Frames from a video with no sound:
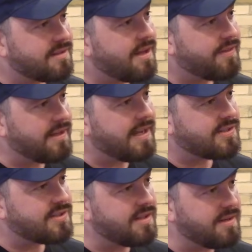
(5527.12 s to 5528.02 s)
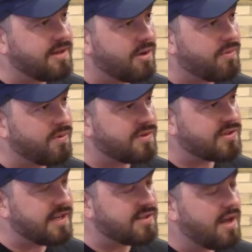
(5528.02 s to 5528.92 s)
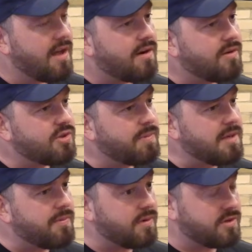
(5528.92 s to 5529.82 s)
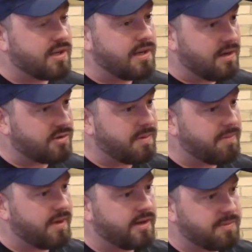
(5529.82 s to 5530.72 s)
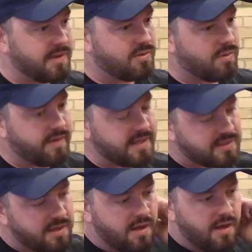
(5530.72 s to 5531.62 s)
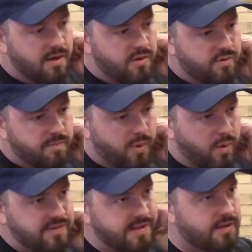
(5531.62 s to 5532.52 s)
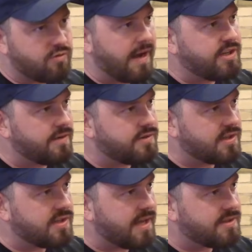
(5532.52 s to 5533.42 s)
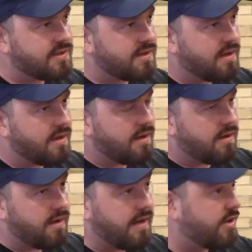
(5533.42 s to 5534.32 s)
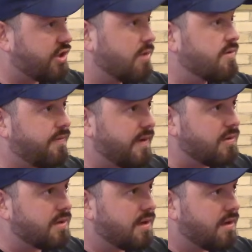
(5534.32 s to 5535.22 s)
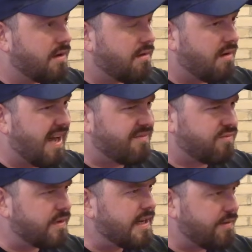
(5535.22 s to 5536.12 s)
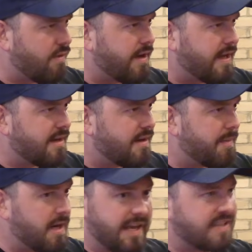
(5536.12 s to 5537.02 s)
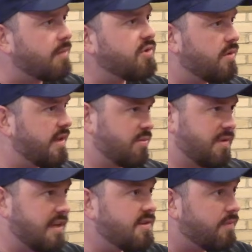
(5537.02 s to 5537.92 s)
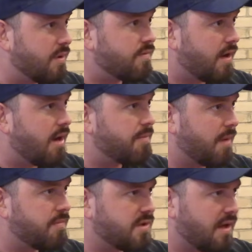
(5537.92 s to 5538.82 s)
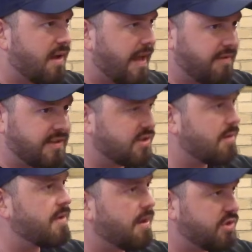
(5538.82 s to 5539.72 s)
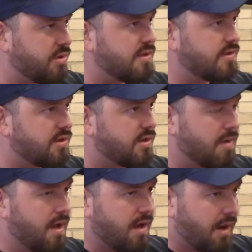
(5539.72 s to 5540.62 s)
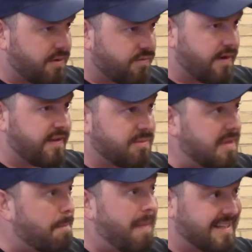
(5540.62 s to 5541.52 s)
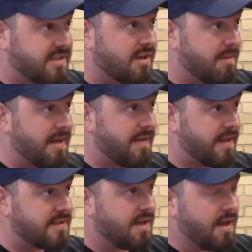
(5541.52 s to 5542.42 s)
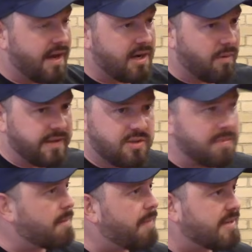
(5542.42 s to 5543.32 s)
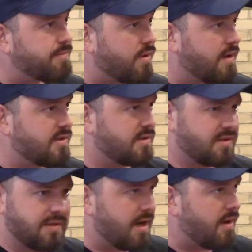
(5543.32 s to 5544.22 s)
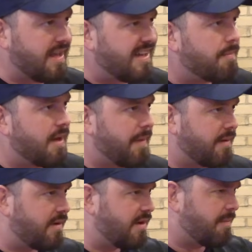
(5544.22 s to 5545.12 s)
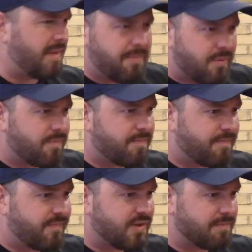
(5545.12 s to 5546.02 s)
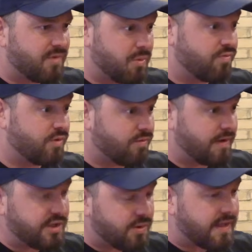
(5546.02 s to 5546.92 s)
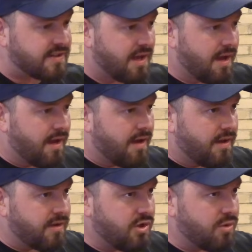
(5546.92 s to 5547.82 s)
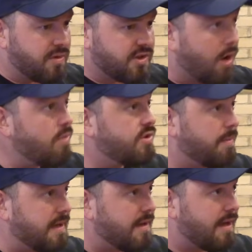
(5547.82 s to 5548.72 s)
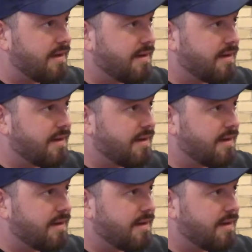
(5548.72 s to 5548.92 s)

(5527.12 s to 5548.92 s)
I think that's, important to say is lots of people, and certainly lots of people that I speak to on this, point in a direction of success in a chosen field and really run at it. I mean, I guess I'm doing this with the interviewing, right? I'm saying, okay, this is something I'm choosing to do. I want to run at this and be the best I can be at this. And I want this to be the best product. It can be about, people to really enjoy this. You were told to be there.